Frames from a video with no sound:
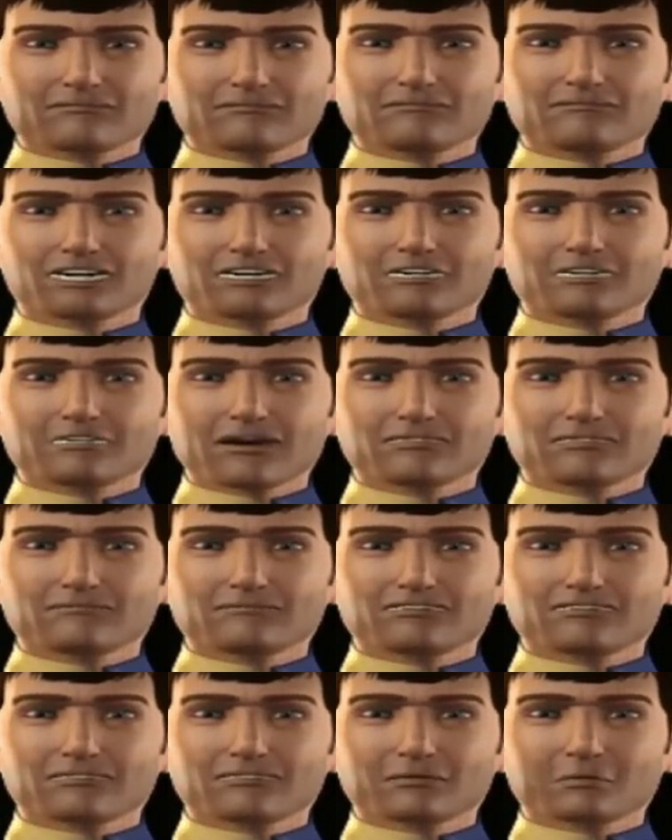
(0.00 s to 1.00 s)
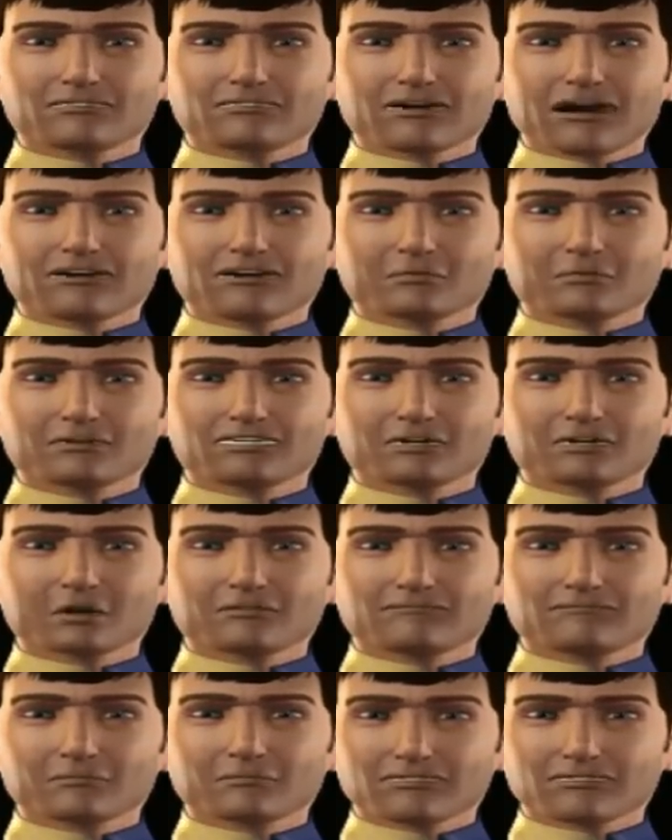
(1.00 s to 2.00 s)
My grandmother was halfway
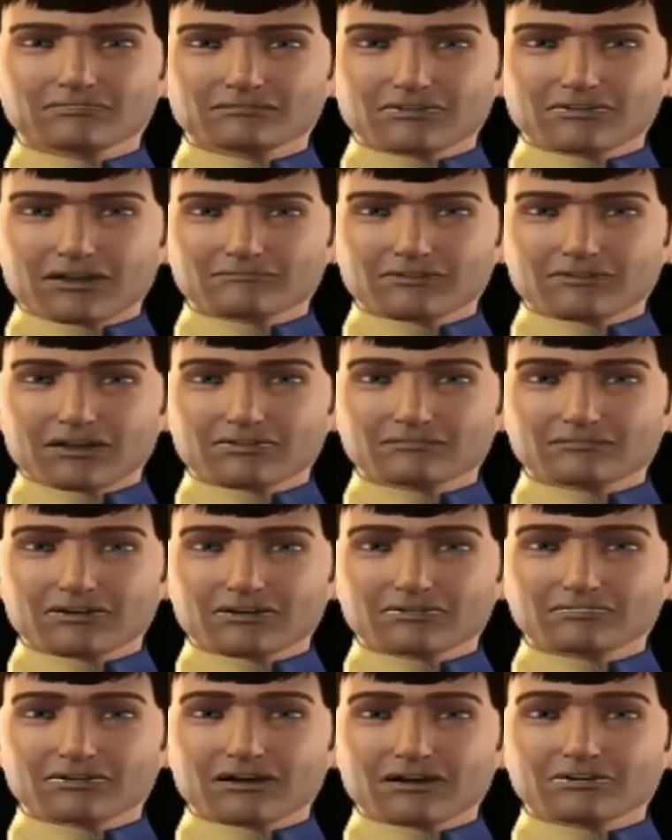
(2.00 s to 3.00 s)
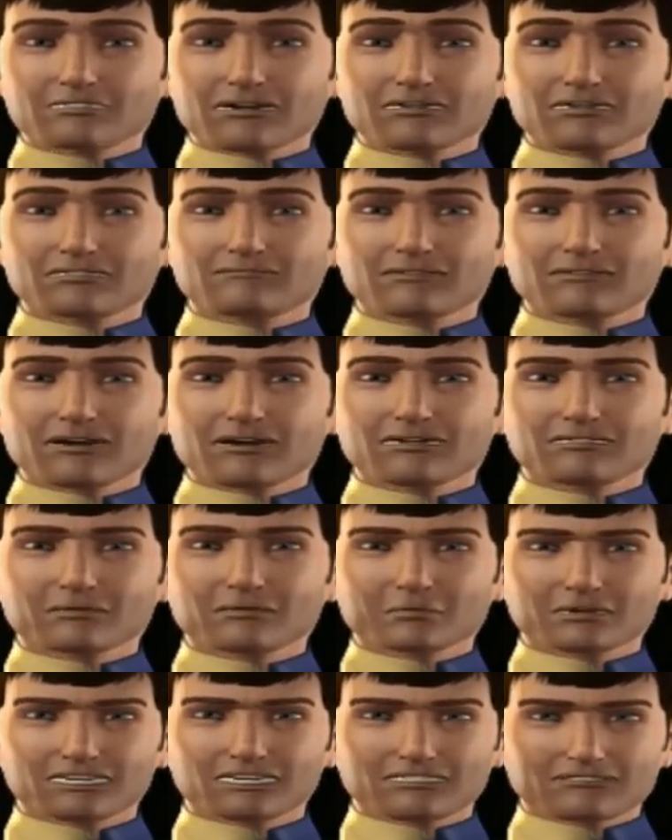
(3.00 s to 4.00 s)
home when she came upon a young man
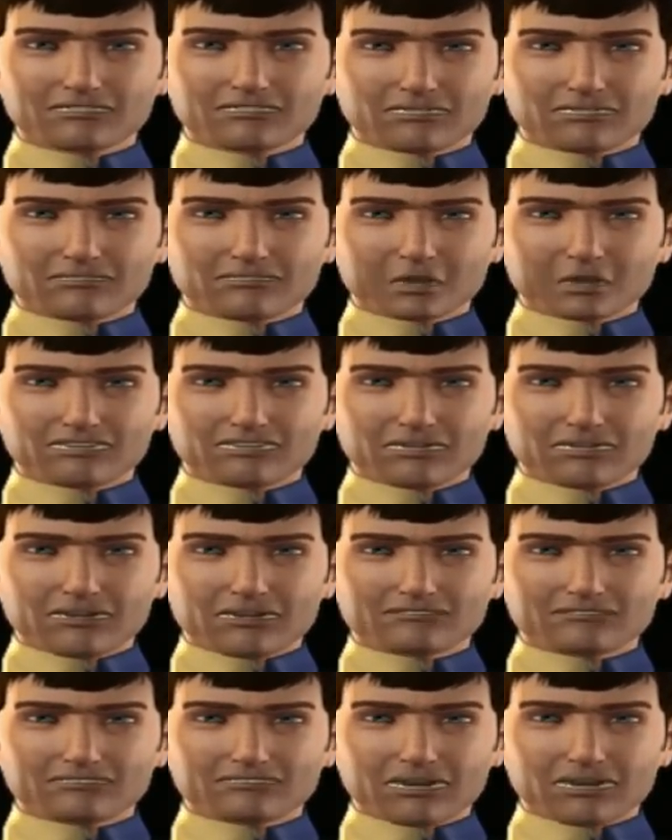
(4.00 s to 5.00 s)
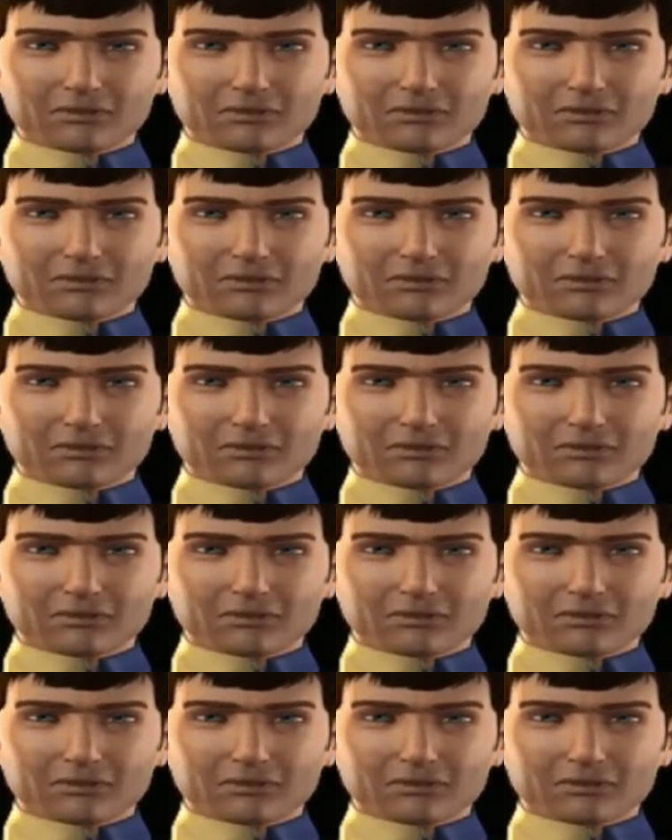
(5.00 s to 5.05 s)
waving from the side of the